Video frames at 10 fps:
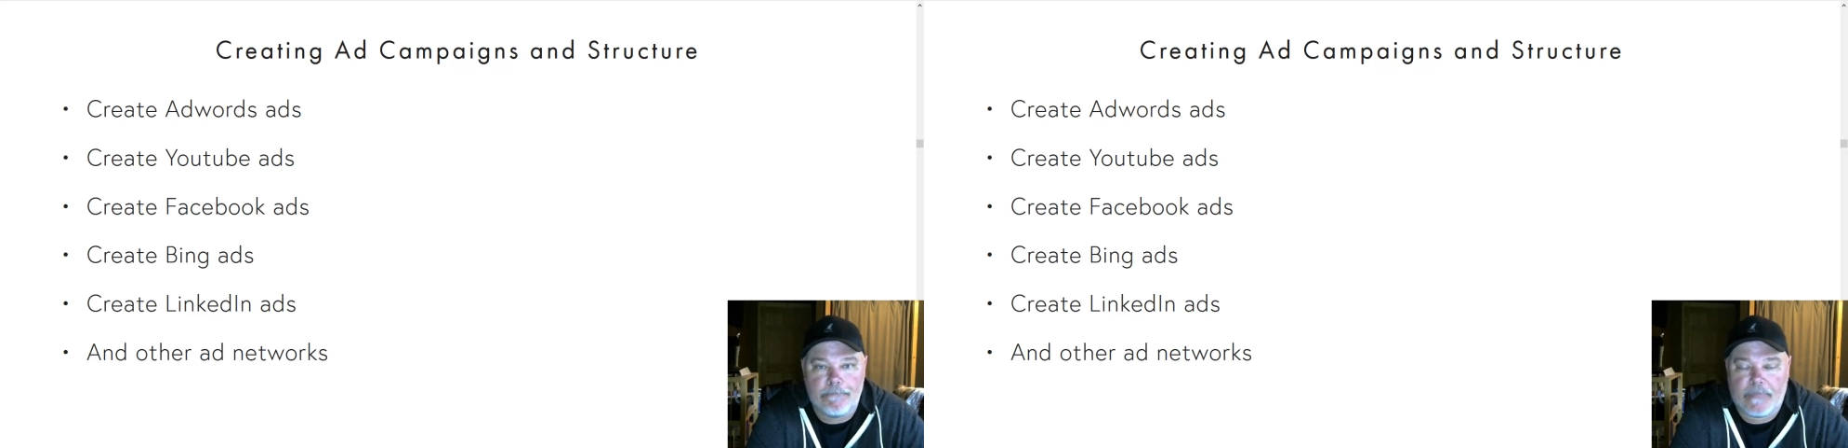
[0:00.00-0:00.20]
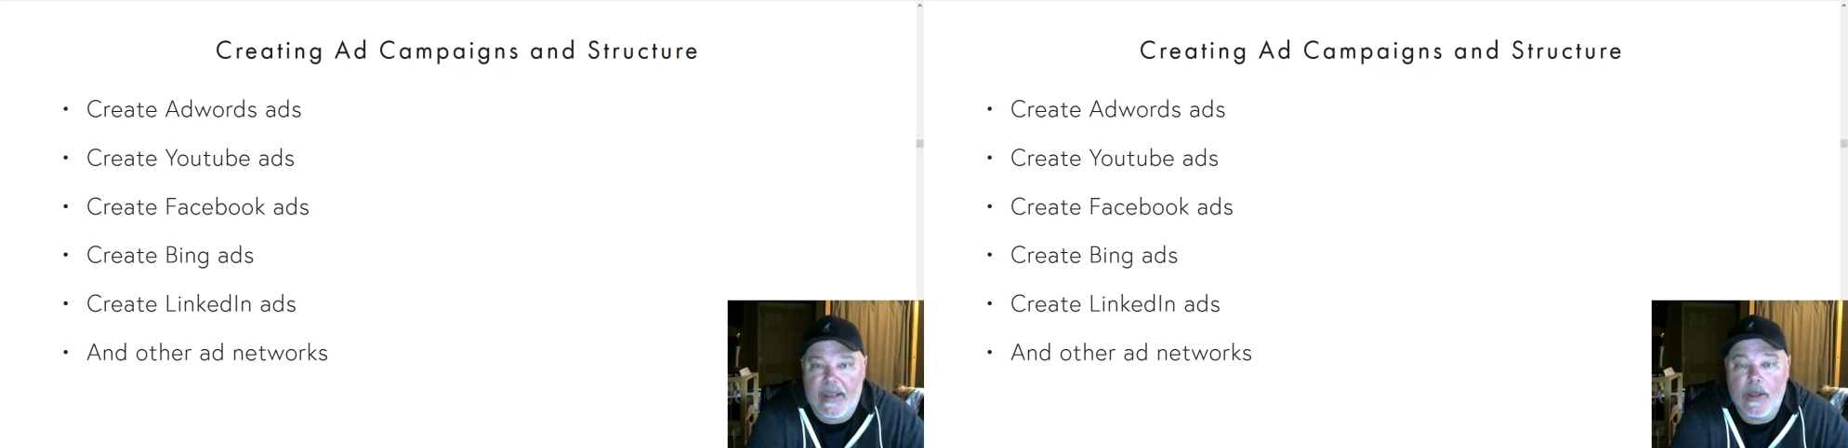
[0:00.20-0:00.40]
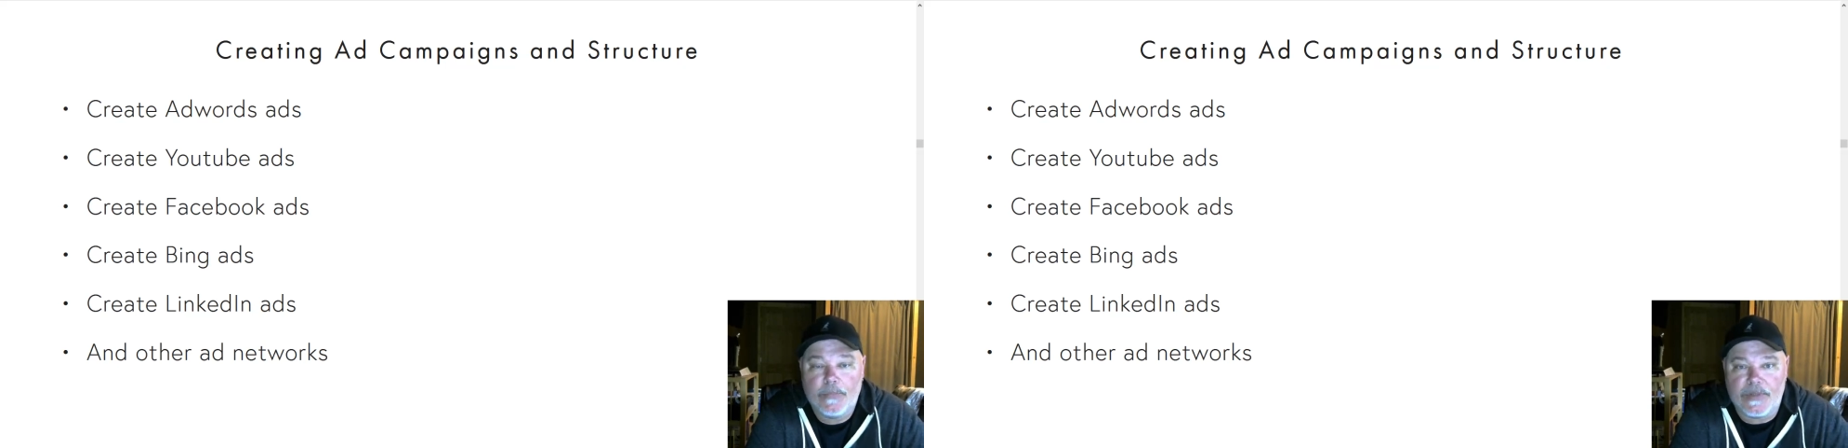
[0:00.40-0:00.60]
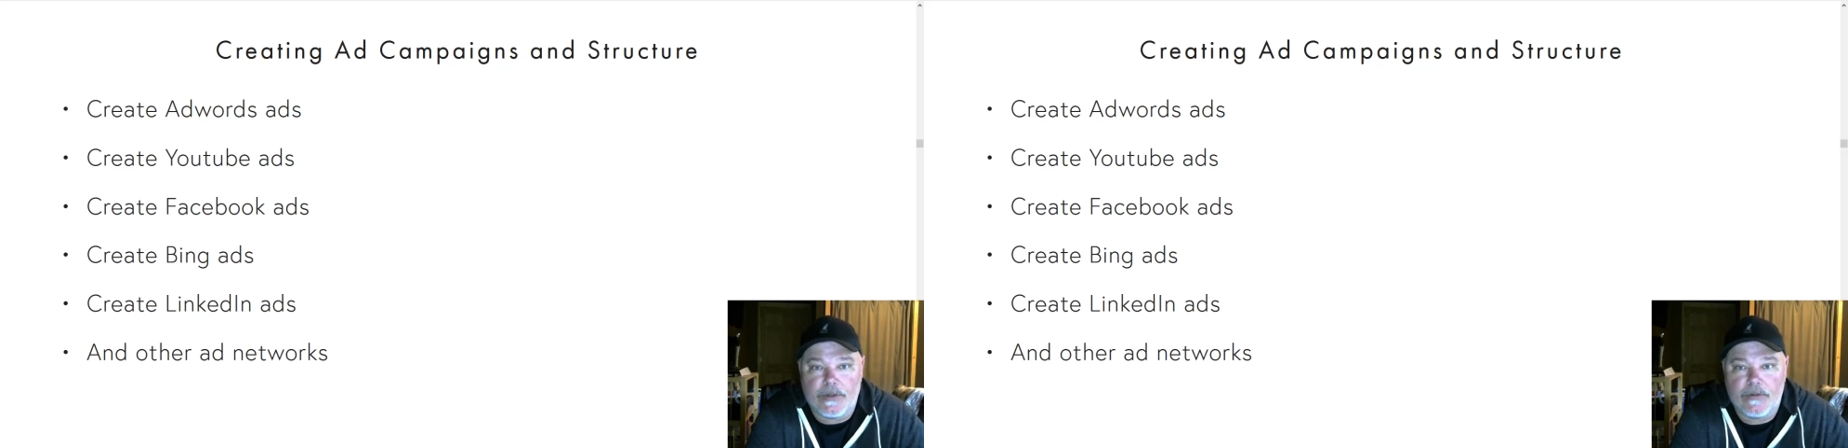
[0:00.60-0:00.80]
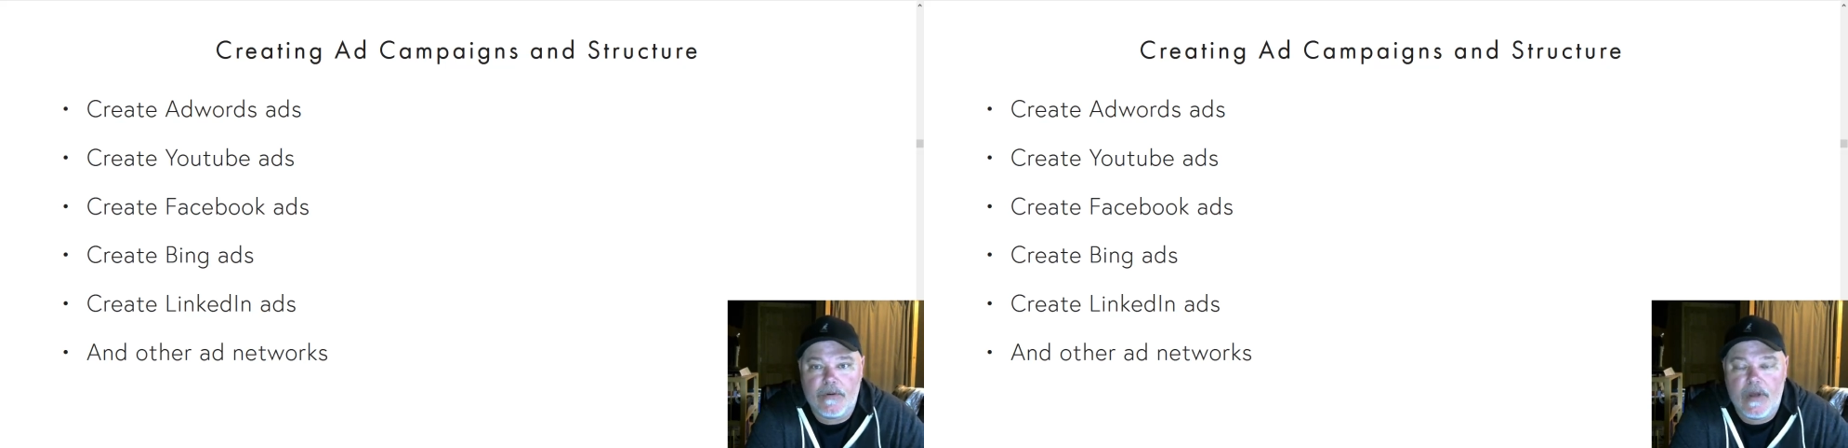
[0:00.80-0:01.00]
helping
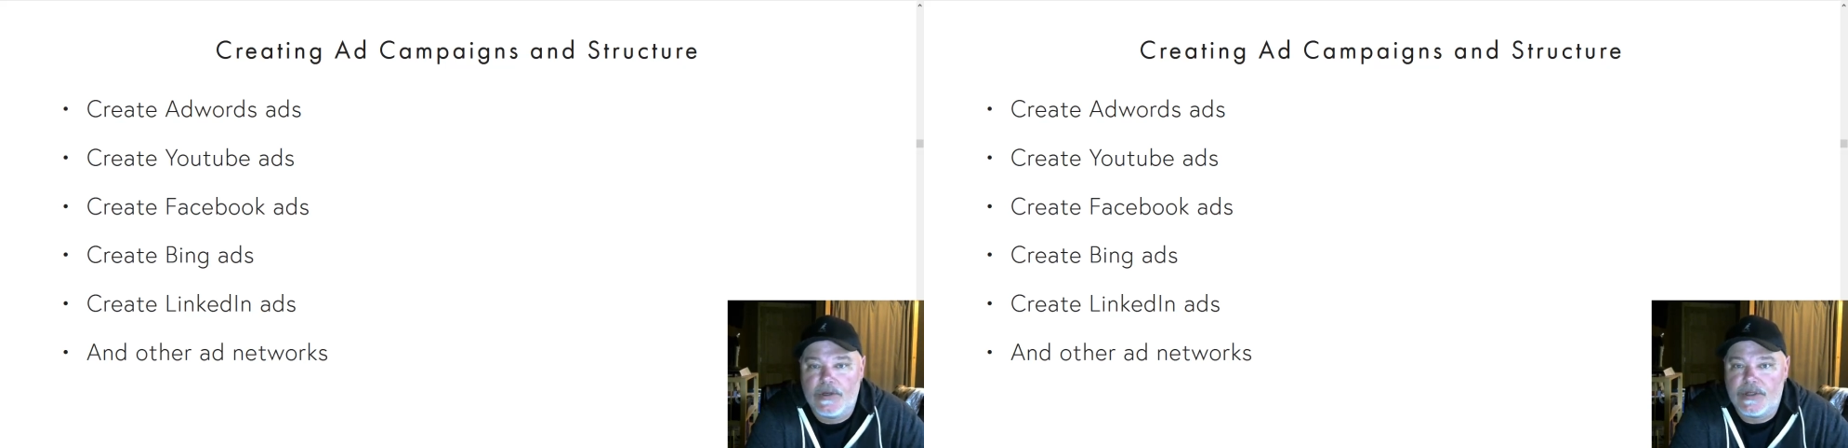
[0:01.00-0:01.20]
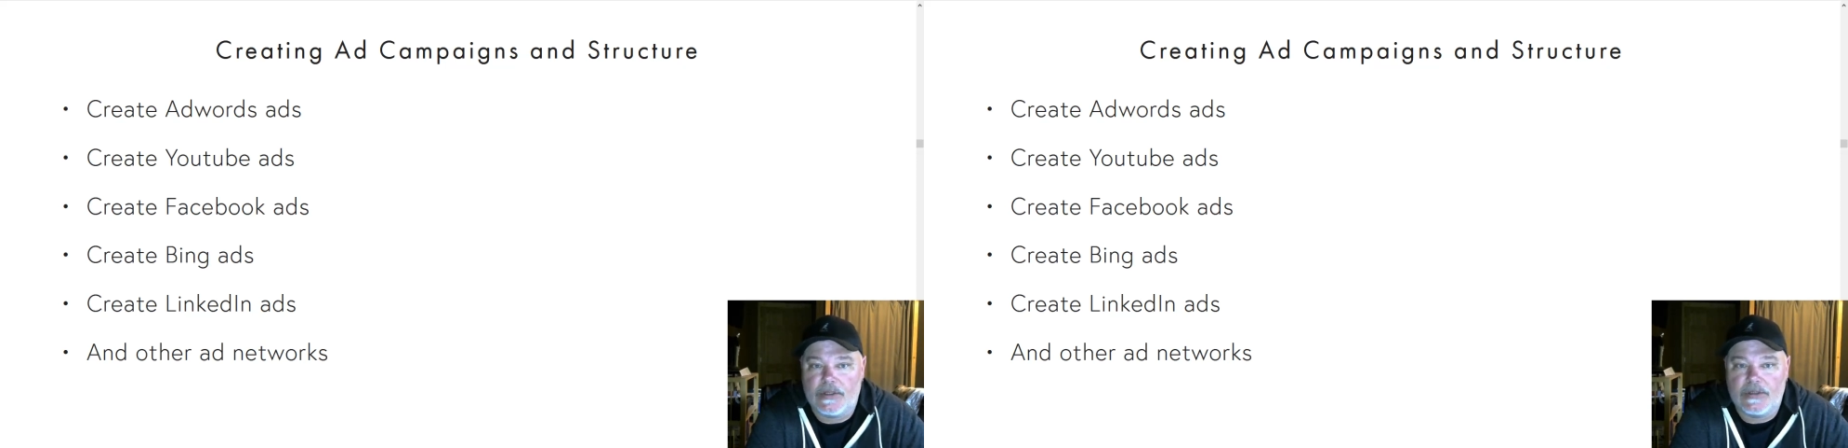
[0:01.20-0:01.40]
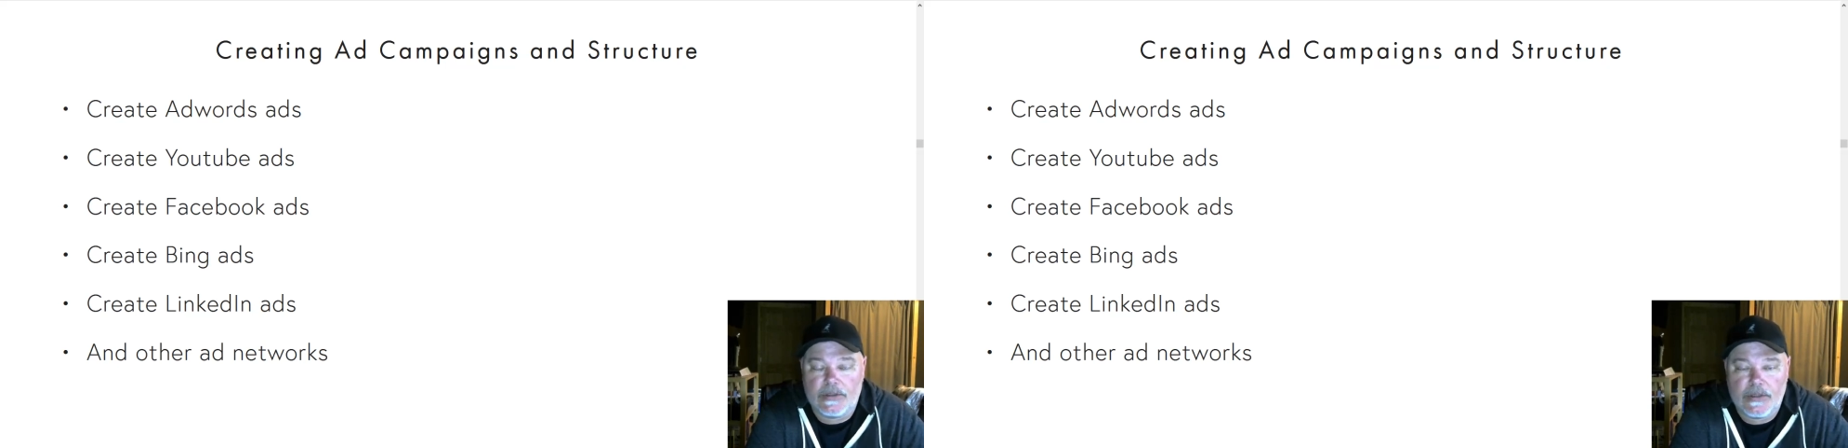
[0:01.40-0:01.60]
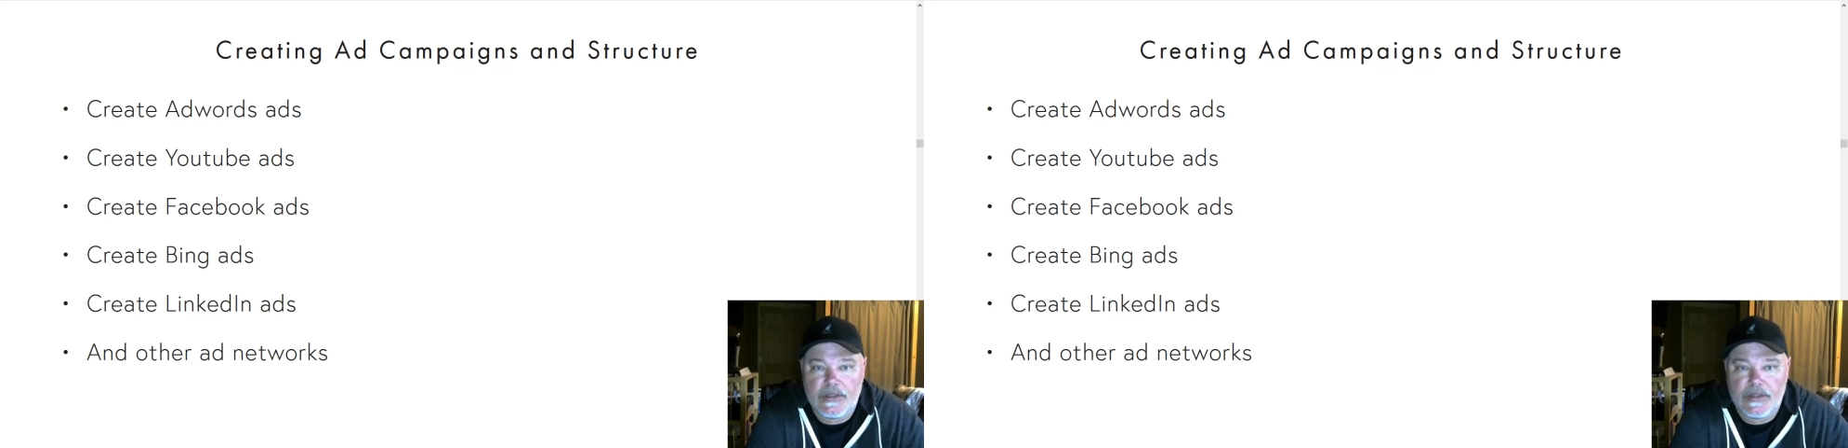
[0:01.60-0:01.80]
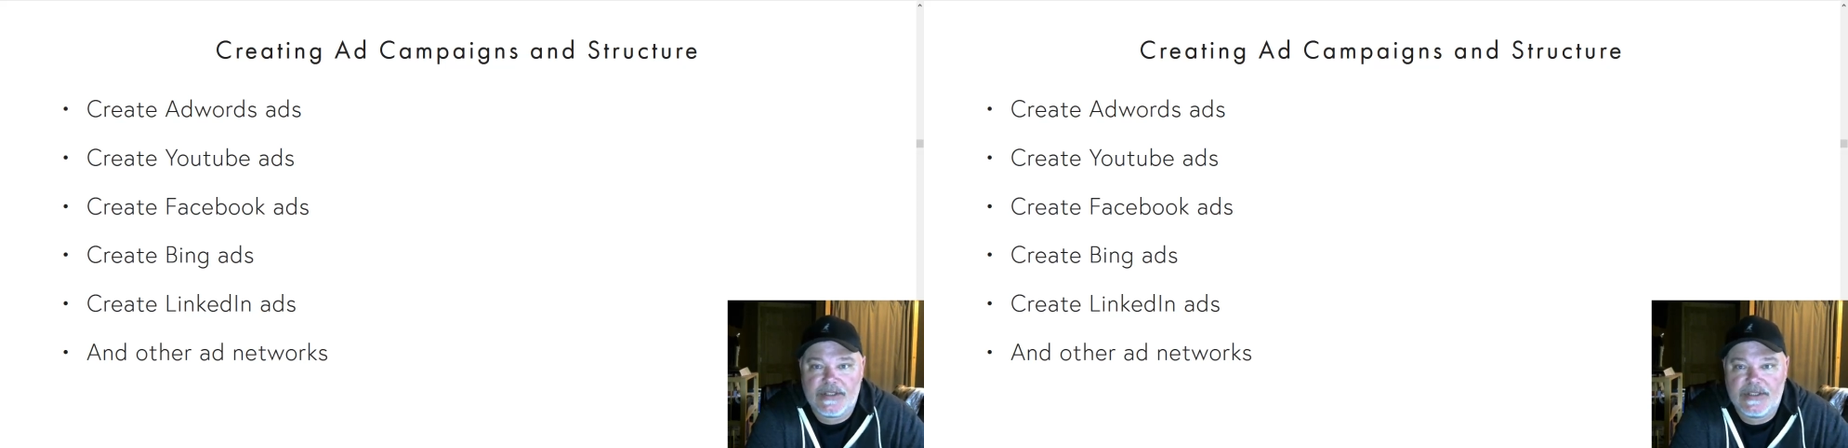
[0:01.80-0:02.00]
you to
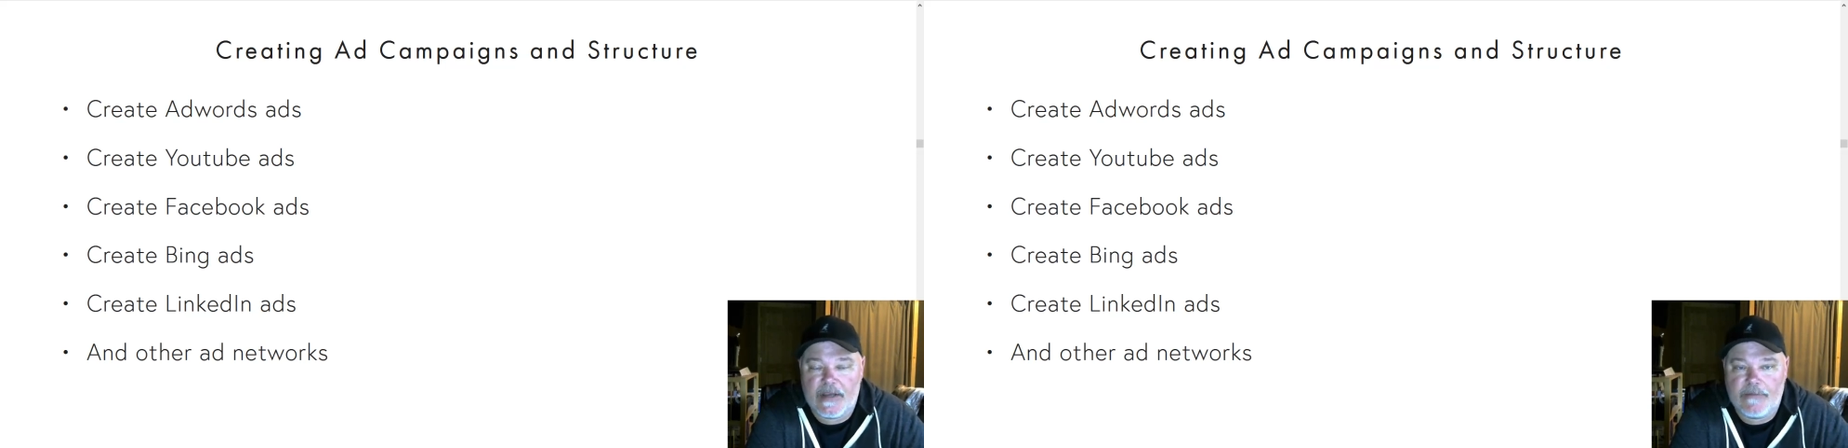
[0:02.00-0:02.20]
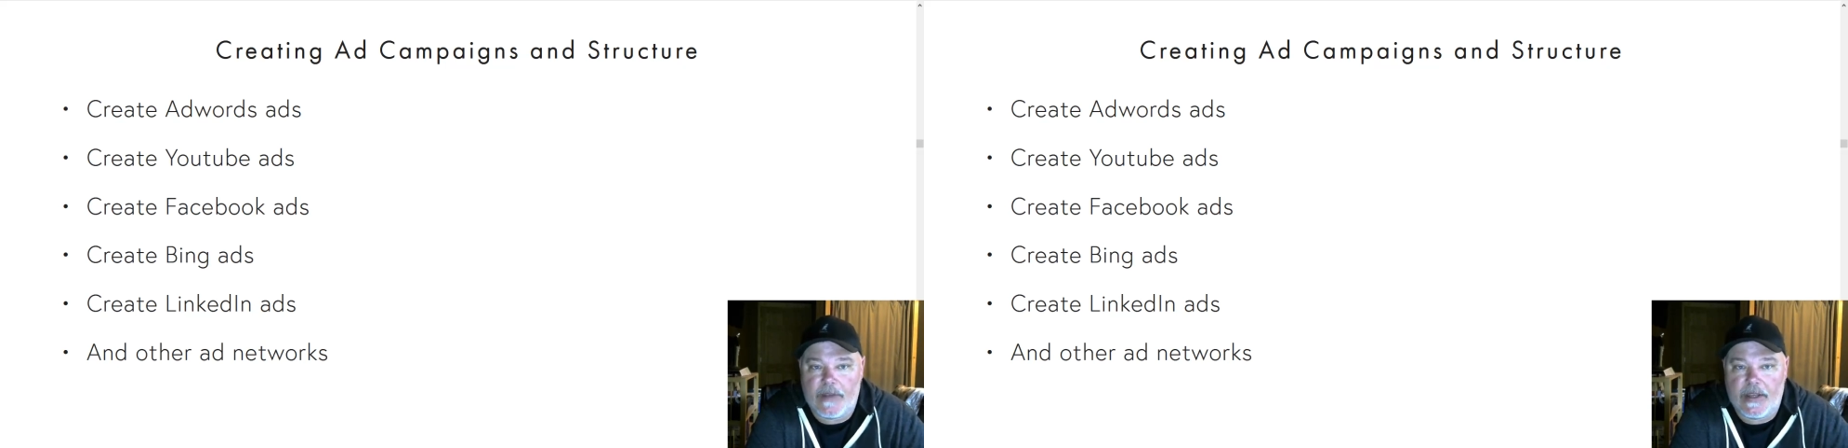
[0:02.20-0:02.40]
learn this stuff